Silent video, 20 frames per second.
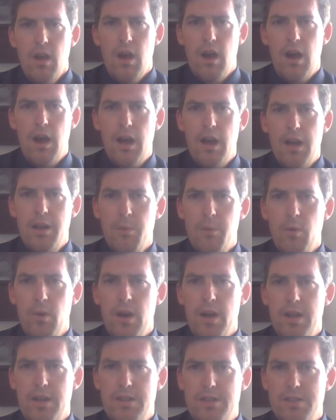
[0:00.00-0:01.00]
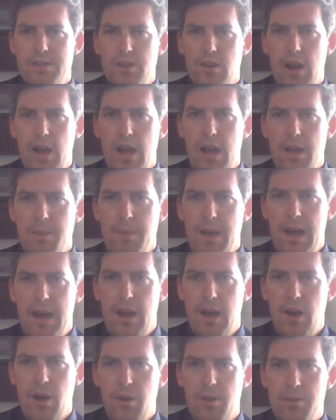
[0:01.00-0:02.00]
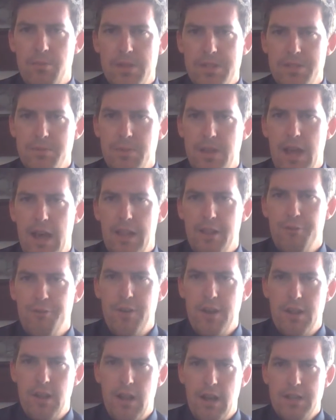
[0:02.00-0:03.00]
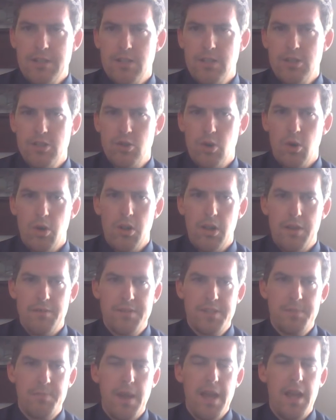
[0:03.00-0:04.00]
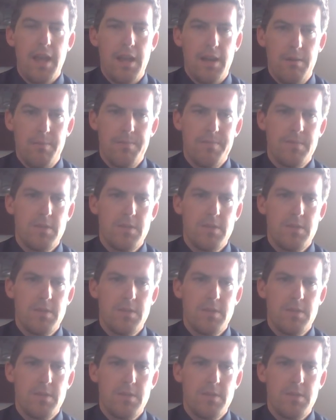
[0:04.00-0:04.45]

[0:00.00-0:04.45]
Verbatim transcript: Uh, number one, describe how the Muslim Caliphate lost control of Spain.